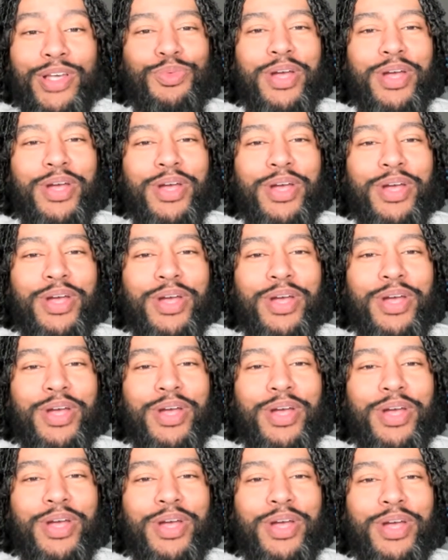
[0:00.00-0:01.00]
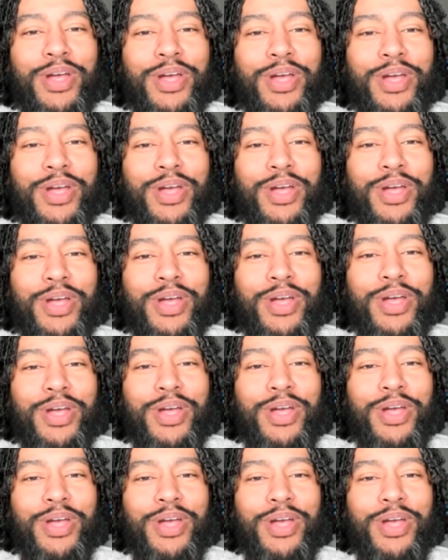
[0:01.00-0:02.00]
Oh, that's right. Batteries.
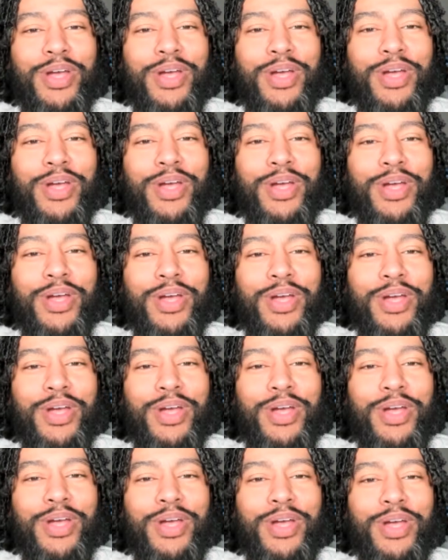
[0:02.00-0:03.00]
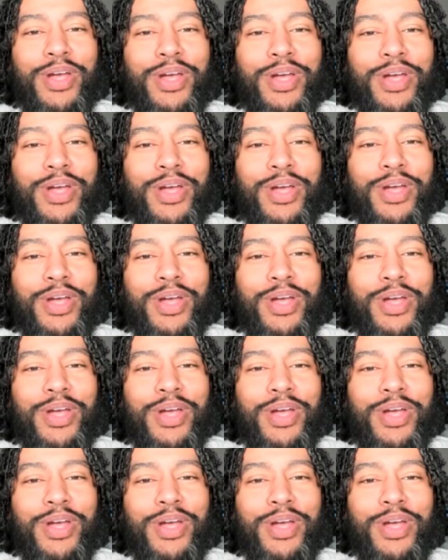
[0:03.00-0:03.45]
They got to get from Canada.